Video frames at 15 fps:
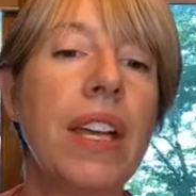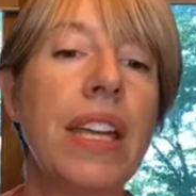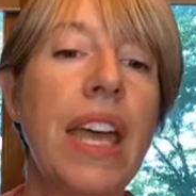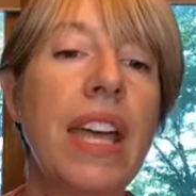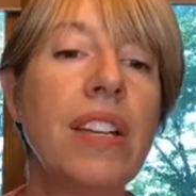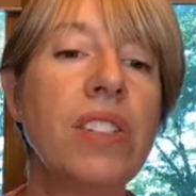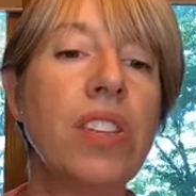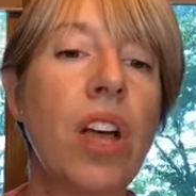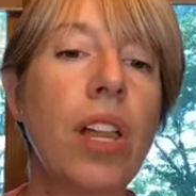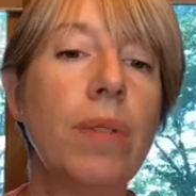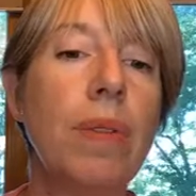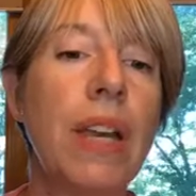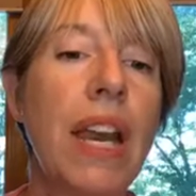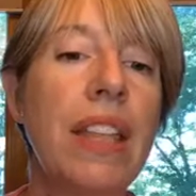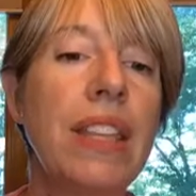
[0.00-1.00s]
King
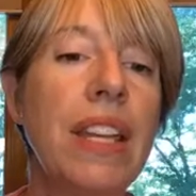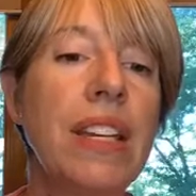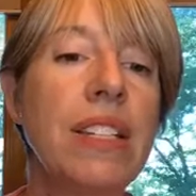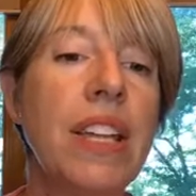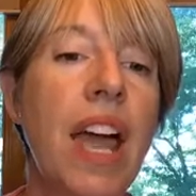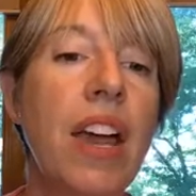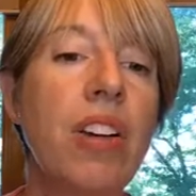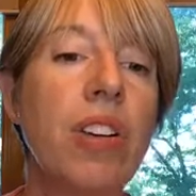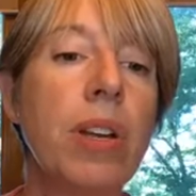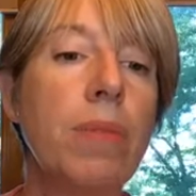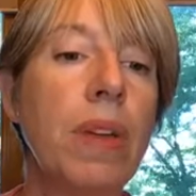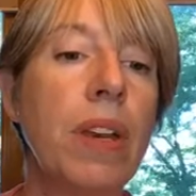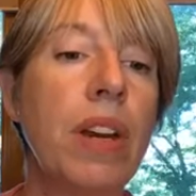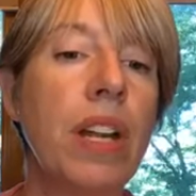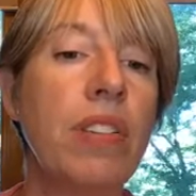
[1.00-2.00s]
Solomon and the entire
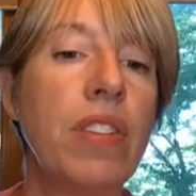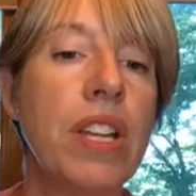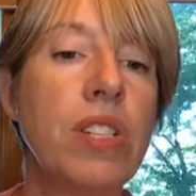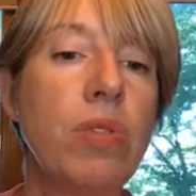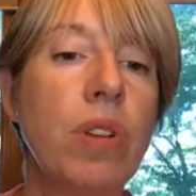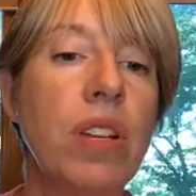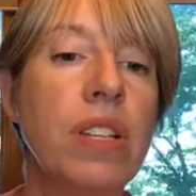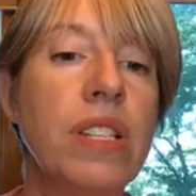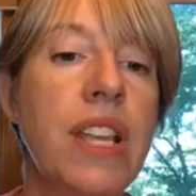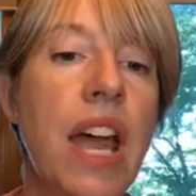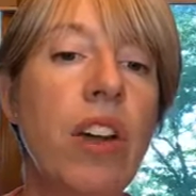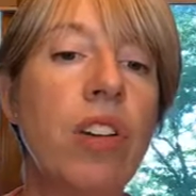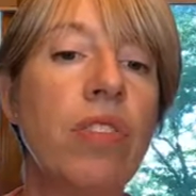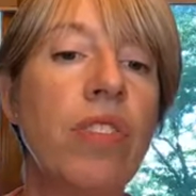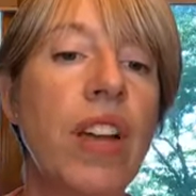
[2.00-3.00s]
community of Israel
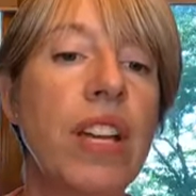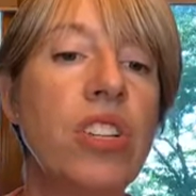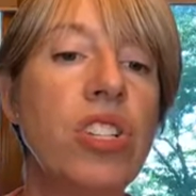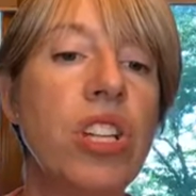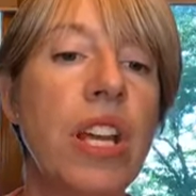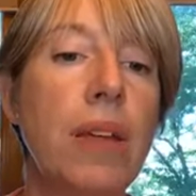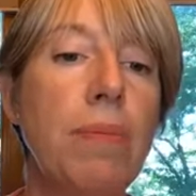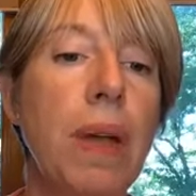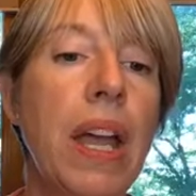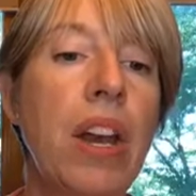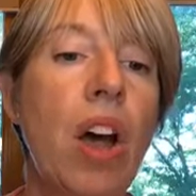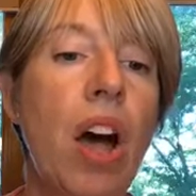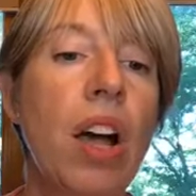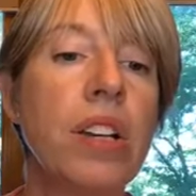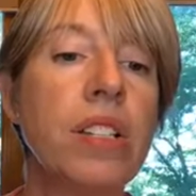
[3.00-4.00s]
sacrificed sheep and
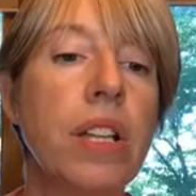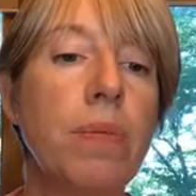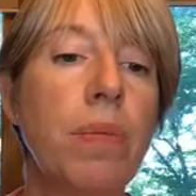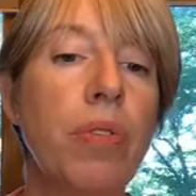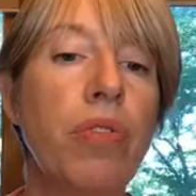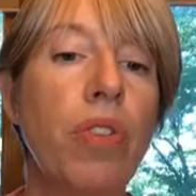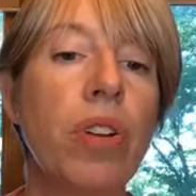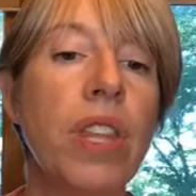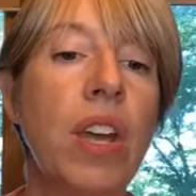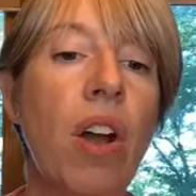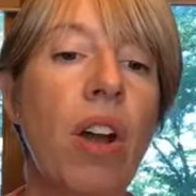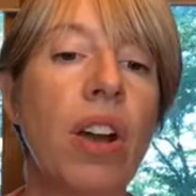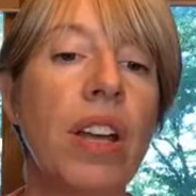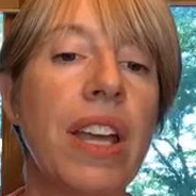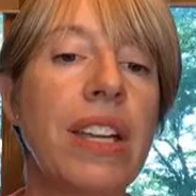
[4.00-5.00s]
oxen before the
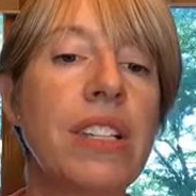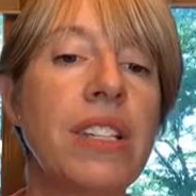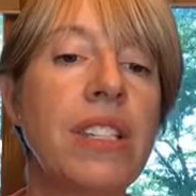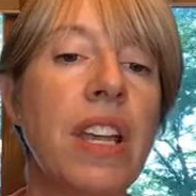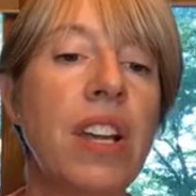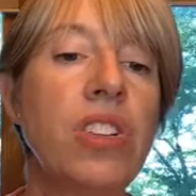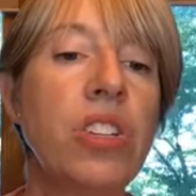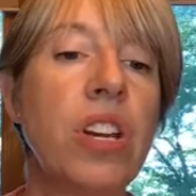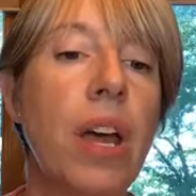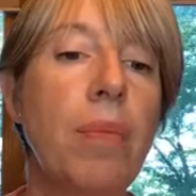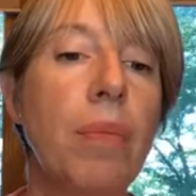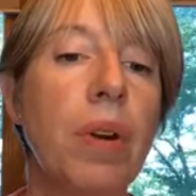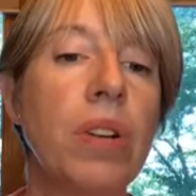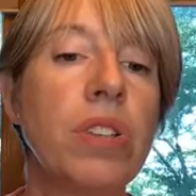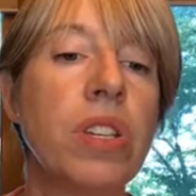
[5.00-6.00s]
ark in such
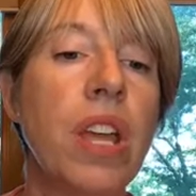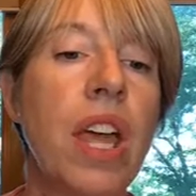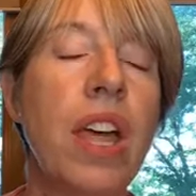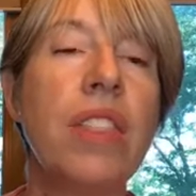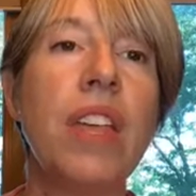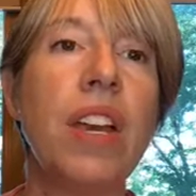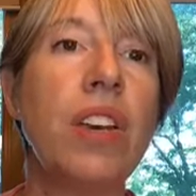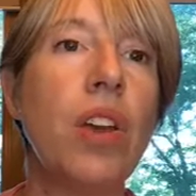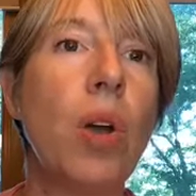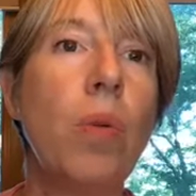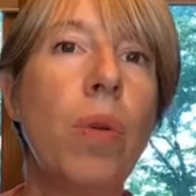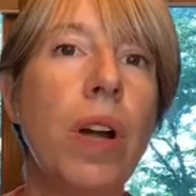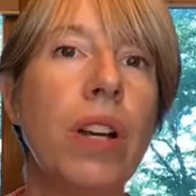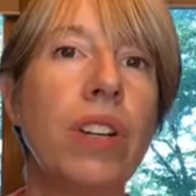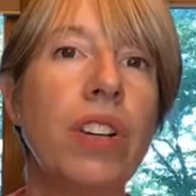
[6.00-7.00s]
numbers that no
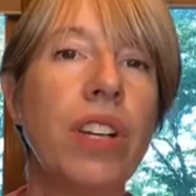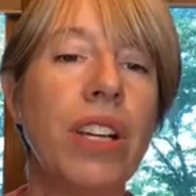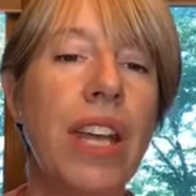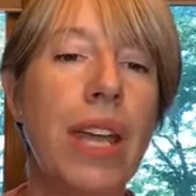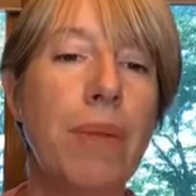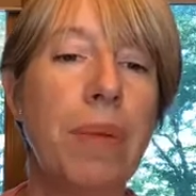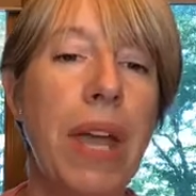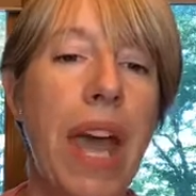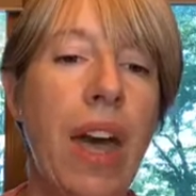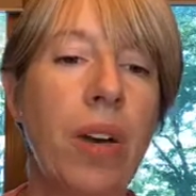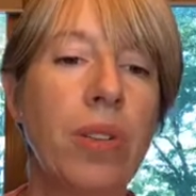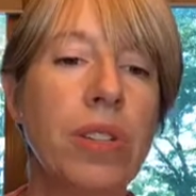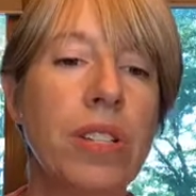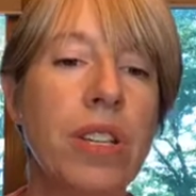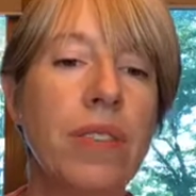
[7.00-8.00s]
one could keep
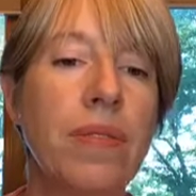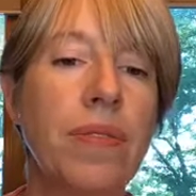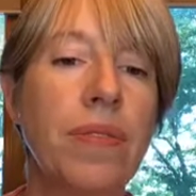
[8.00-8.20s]
count.